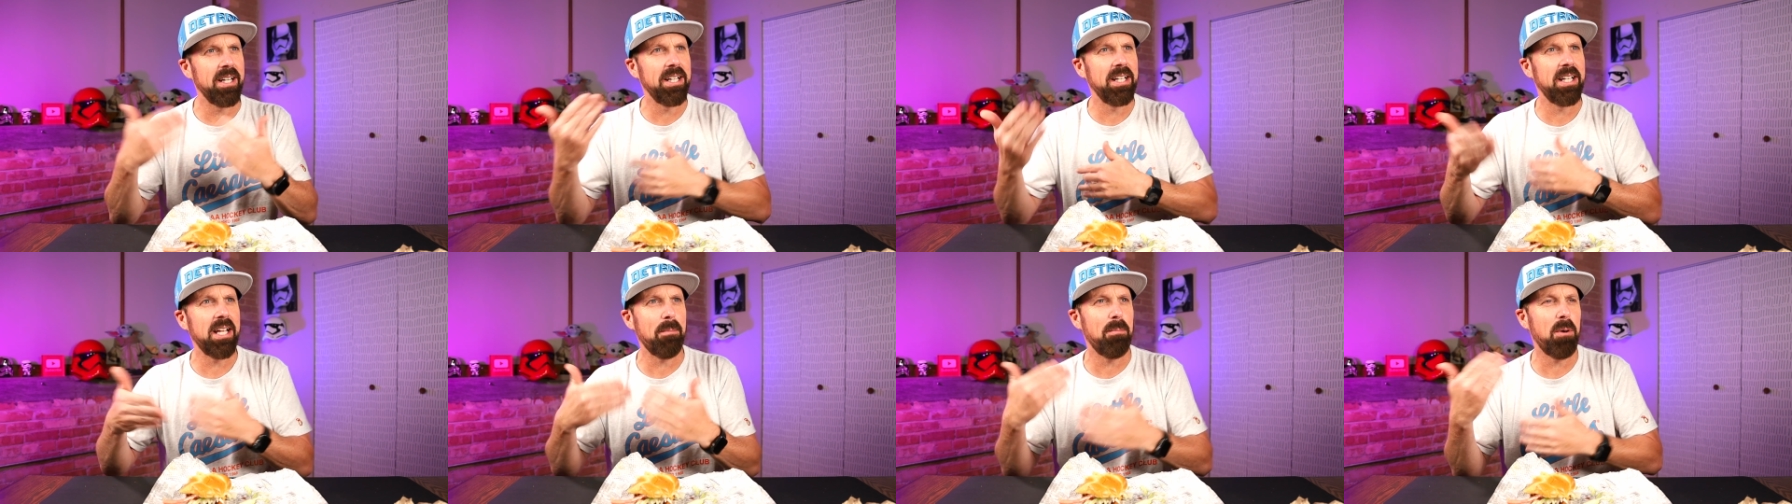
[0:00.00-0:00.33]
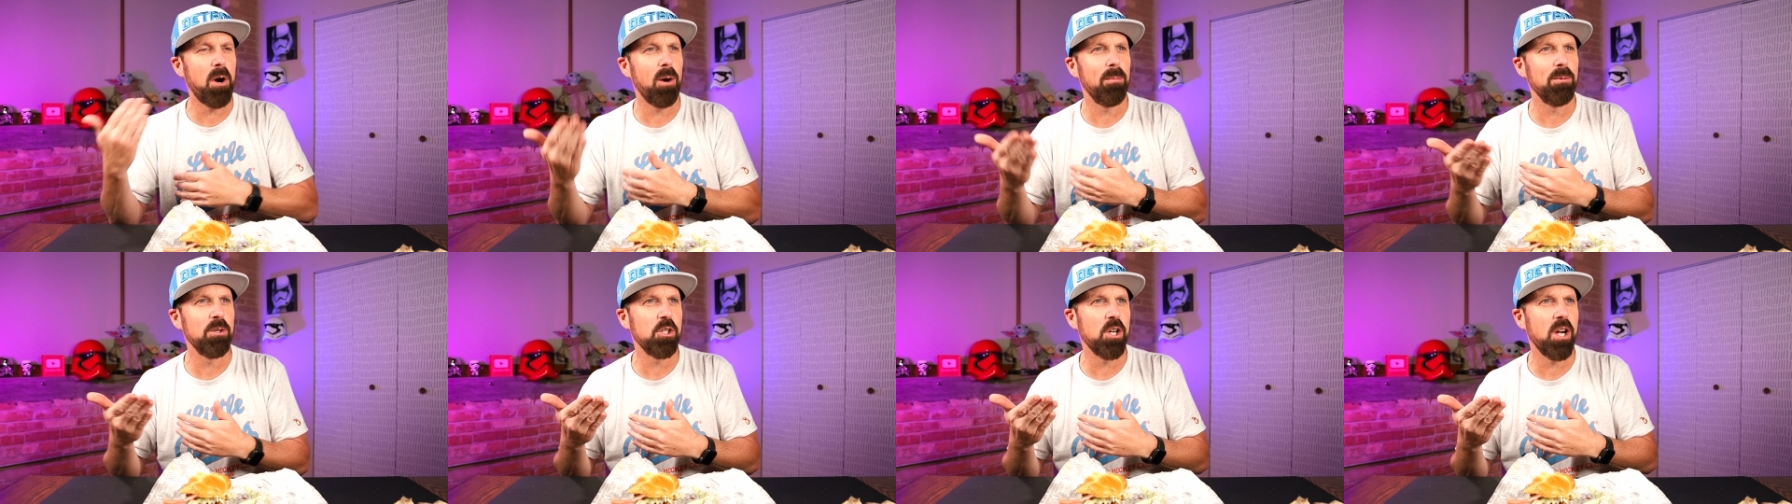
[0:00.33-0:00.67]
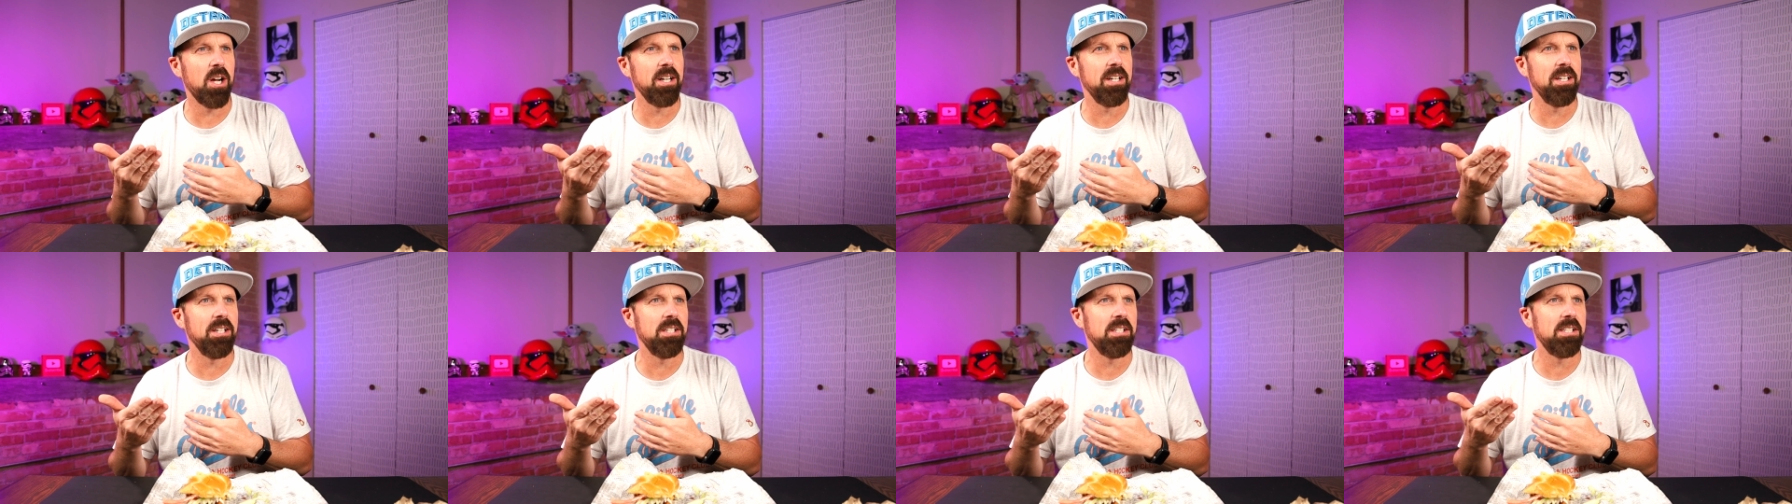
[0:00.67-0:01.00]
I get that
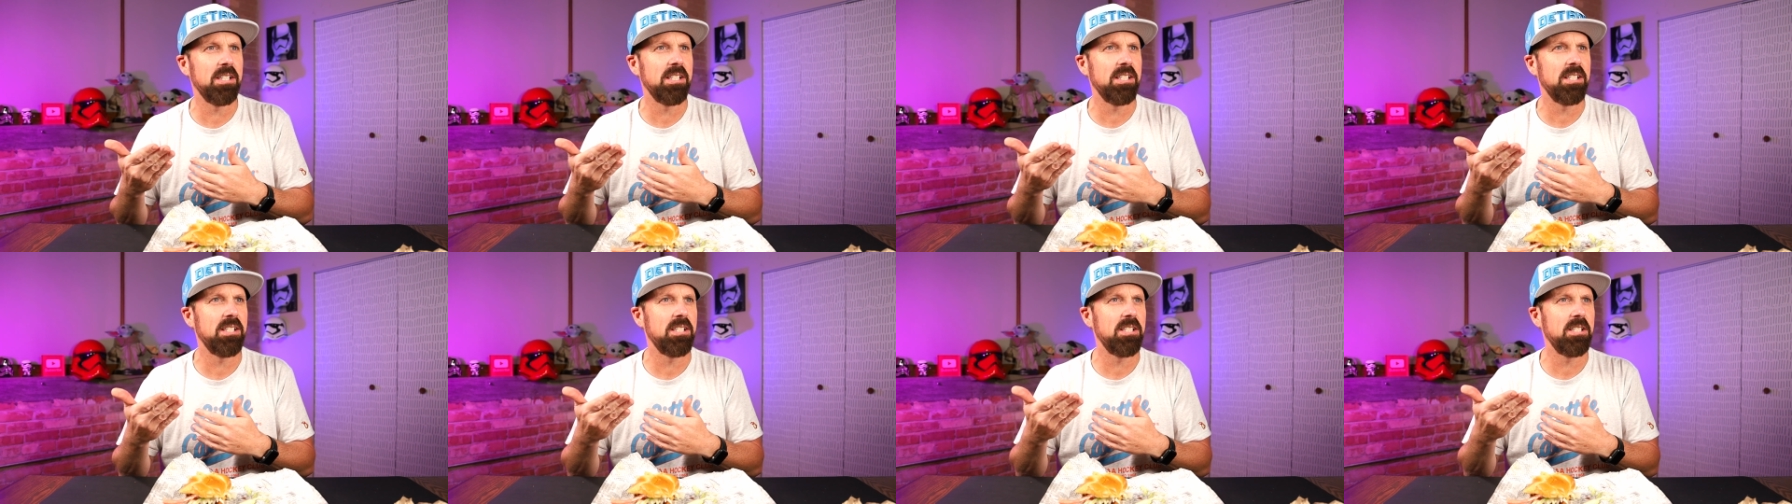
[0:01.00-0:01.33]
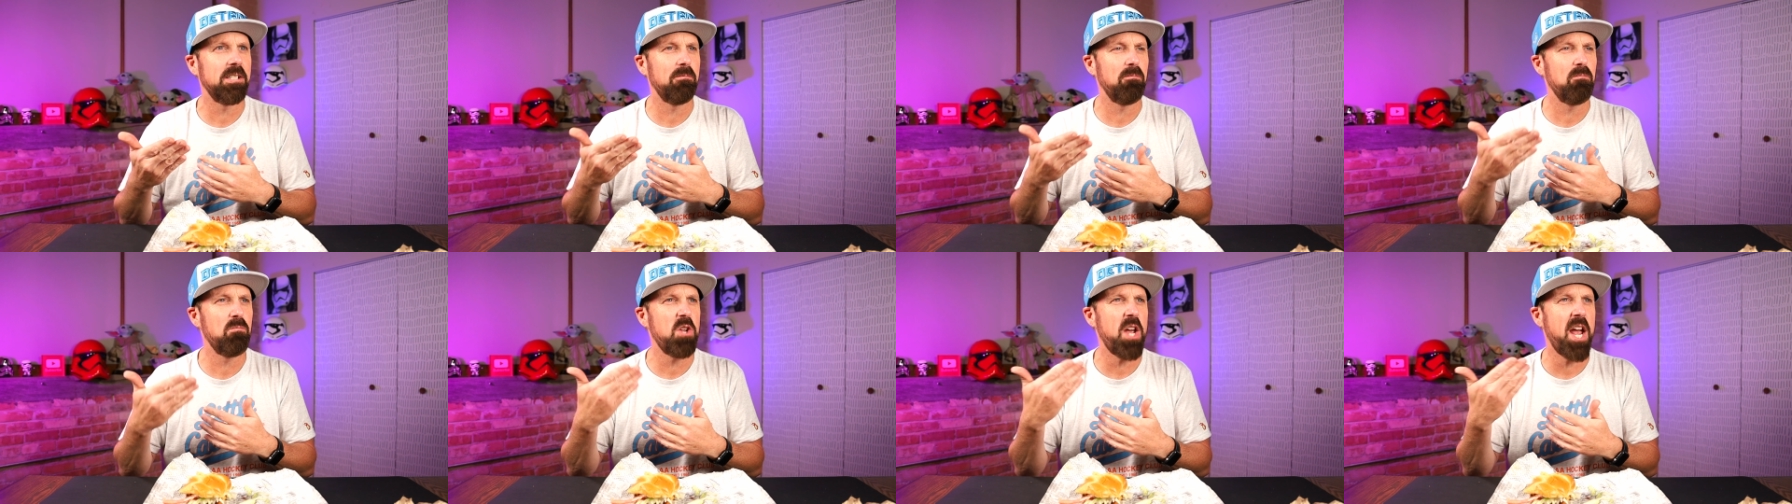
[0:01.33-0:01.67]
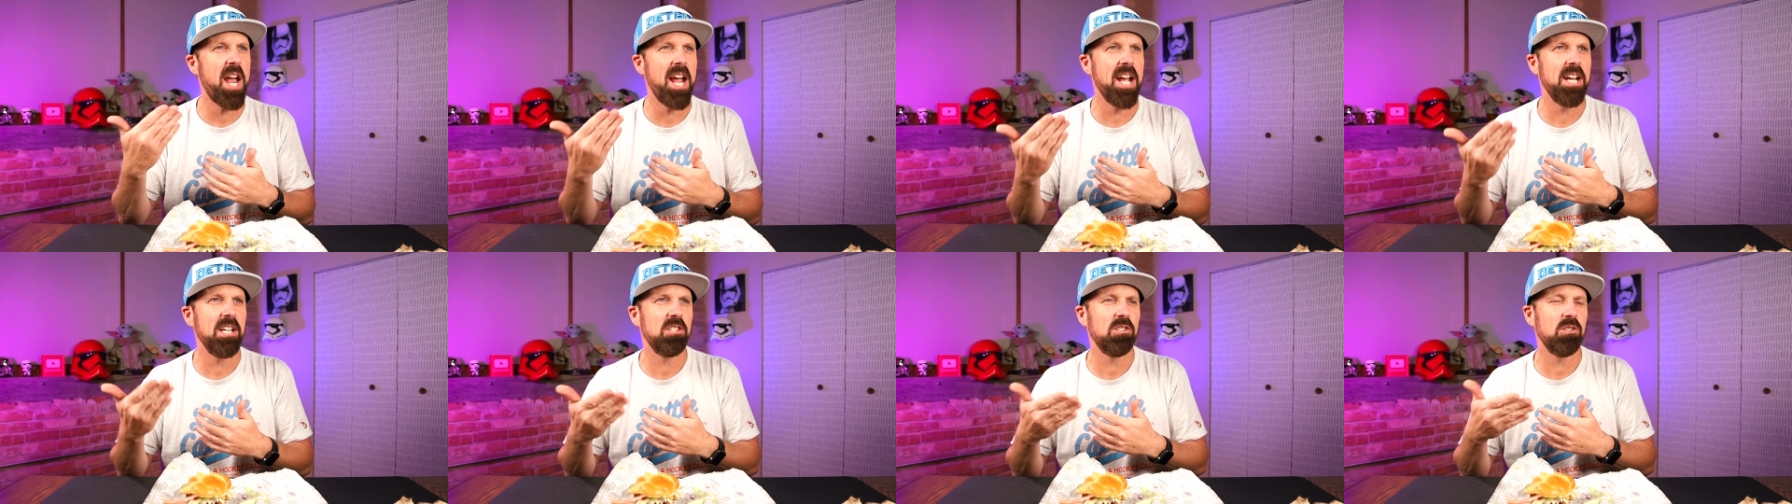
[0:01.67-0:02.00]
Parmesan-y
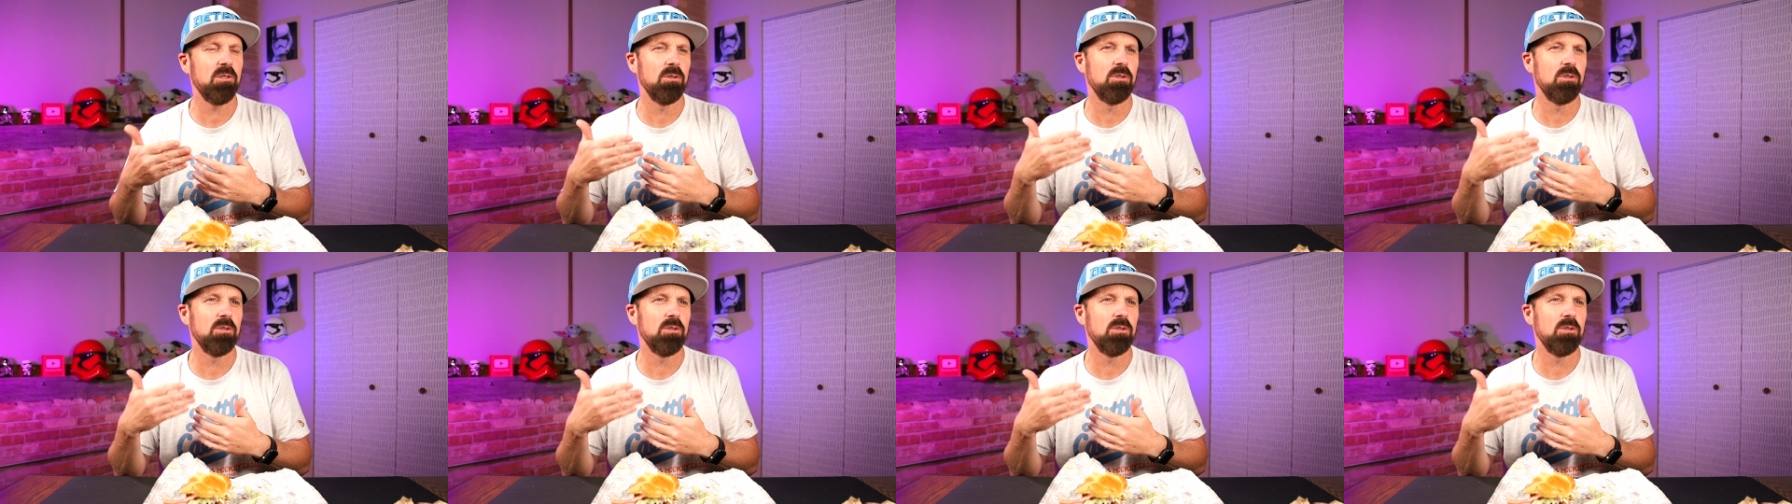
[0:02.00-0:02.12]
taste.